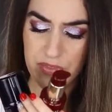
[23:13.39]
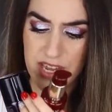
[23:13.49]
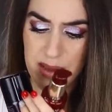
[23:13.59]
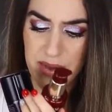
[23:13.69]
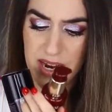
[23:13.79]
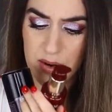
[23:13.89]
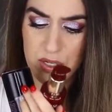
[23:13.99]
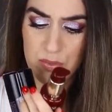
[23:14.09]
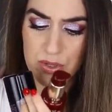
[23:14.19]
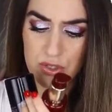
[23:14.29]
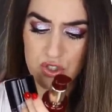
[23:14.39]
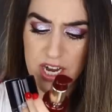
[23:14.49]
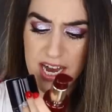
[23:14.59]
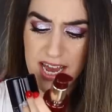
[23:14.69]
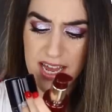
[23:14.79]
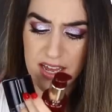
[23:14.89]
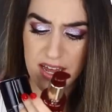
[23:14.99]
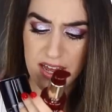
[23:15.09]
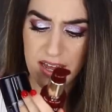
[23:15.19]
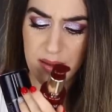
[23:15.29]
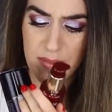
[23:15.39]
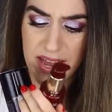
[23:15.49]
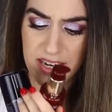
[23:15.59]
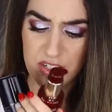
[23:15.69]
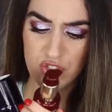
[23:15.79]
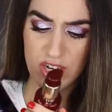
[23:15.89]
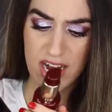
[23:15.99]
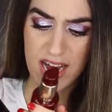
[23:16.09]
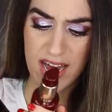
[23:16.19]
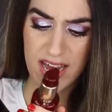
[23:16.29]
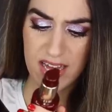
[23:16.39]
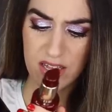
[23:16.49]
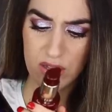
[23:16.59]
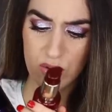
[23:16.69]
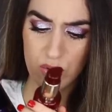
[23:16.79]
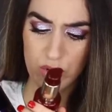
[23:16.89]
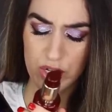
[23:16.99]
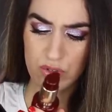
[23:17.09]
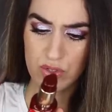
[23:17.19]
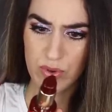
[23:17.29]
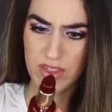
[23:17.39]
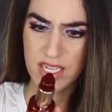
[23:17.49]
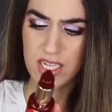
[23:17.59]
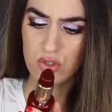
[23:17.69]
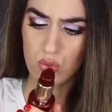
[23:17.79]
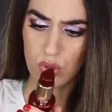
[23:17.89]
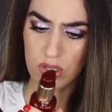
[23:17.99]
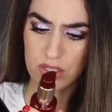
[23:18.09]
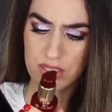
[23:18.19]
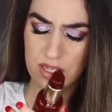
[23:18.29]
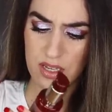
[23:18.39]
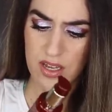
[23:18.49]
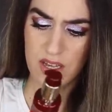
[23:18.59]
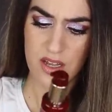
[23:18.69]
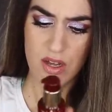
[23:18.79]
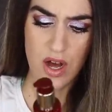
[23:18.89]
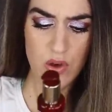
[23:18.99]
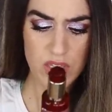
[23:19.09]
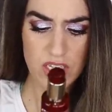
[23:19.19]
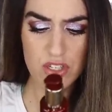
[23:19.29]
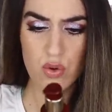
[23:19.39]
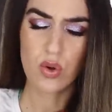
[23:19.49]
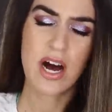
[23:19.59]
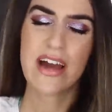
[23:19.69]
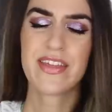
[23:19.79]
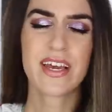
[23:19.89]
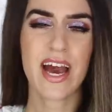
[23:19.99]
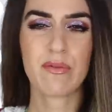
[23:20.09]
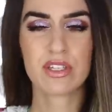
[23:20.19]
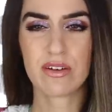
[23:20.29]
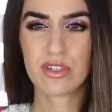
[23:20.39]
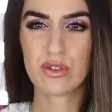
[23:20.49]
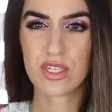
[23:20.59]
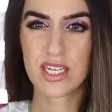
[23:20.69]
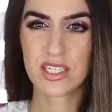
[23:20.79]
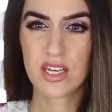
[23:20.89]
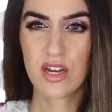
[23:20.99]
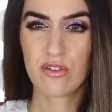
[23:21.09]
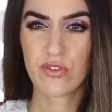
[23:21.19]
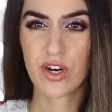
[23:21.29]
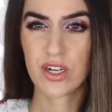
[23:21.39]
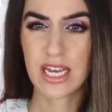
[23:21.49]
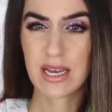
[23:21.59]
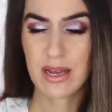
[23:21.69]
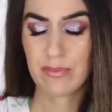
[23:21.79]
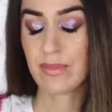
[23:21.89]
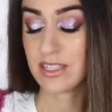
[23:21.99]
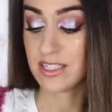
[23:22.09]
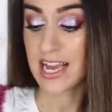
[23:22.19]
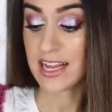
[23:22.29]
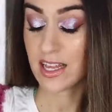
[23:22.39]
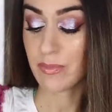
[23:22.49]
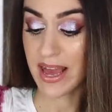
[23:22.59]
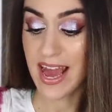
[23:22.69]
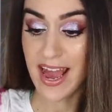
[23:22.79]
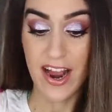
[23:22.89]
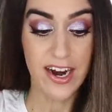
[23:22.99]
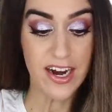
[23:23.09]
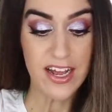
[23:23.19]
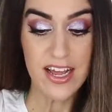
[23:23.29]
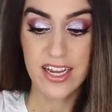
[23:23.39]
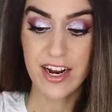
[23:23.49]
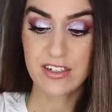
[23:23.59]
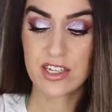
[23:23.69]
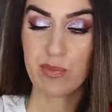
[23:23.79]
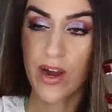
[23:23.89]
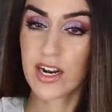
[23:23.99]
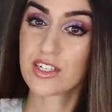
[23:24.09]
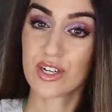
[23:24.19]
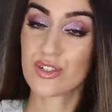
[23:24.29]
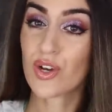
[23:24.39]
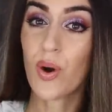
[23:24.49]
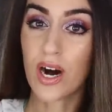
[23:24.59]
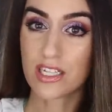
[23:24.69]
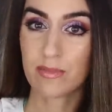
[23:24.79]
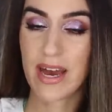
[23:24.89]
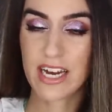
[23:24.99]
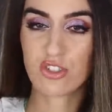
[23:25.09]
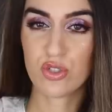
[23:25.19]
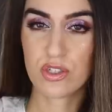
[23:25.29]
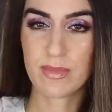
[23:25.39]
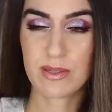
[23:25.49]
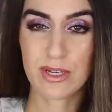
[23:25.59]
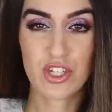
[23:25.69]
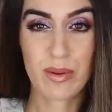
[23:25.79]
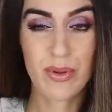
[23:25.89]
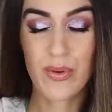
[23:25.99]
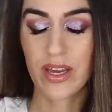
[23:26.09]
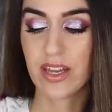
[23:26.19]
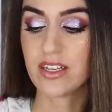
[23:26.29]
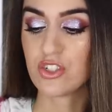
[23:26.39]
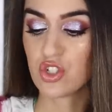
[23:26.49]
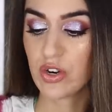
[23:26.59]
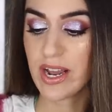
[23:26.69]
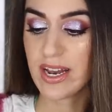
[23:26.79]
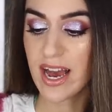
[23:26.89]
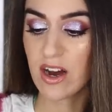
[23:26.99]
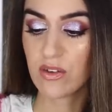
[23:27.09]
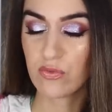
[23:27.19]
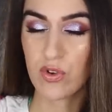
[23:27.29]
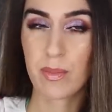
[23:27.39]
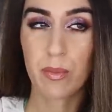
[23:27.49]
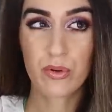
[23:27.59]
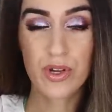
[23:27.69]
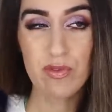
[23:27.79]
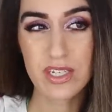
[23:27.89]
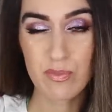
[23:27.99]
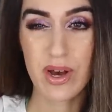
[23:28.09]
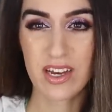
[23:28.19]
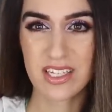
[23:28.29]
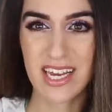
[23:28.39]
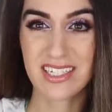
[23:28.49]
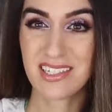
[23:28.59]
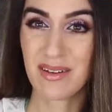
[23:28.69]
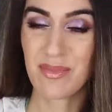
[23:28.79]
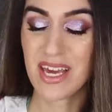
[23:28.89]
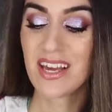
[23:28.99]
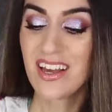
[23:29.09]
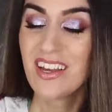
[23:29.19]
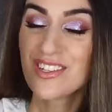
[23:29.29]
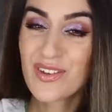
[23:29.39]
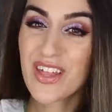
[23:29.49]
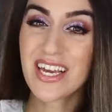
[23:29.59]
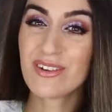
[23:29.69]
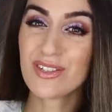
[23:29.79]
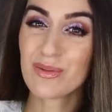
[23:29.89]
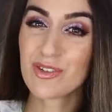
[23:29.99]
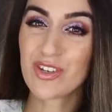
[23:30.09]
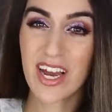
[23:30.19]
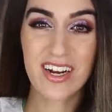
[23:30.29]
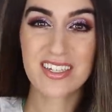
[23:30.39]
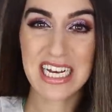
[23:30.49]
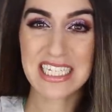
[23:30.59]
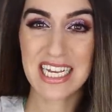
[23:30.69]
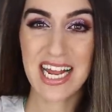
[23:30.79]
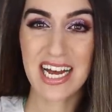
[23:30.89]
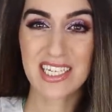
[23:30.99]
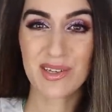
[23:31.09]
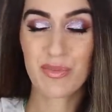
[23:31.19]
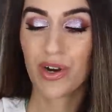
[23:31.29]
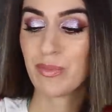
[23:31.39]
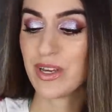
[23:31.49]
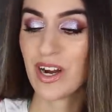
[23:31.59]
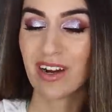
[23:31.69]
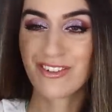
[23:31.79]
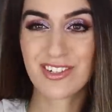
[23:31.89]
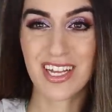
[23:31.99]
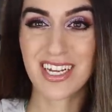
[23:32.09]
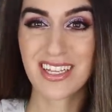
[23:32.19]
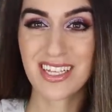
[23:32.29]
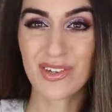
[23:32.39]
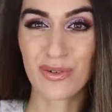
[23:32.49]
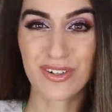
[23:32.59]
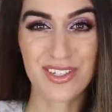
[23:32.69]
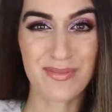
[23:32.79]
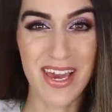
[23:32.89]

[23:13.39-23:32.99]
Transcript: damp hair when you blow dry, air dry, or you can use it with heat tools. Oh, this is cool. I think I will definitely use this for like detangling my hair. Kerastase products are so awesome. I actually use them as my shampoo and conditioner right now from a previous box they had sent me. So thank you so much to Kerastase and Alison Broad PR for sending these over to